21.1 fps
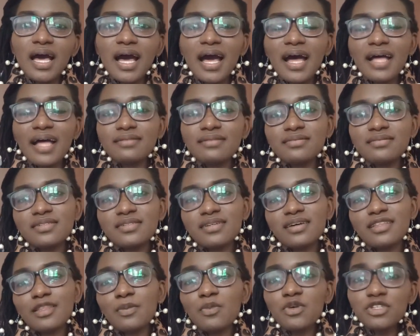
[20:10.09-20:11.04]
And
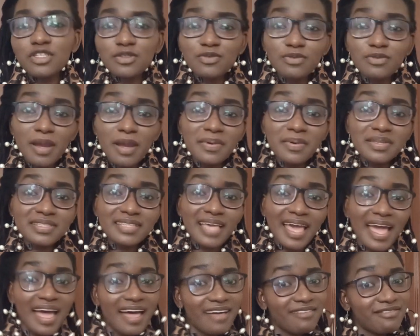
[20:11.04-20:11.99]
the more subscribers I
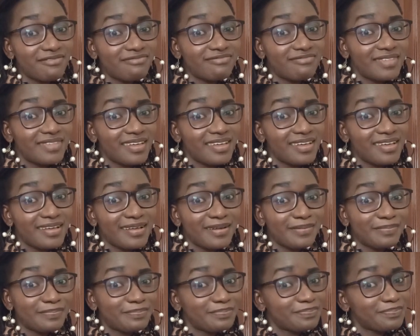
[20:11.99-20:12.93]
have,
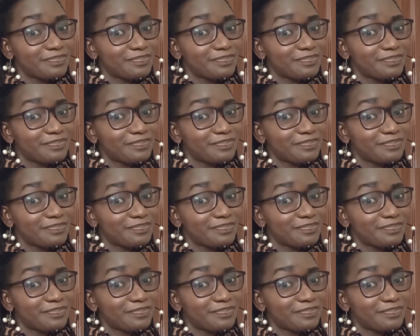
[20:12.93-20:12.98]
the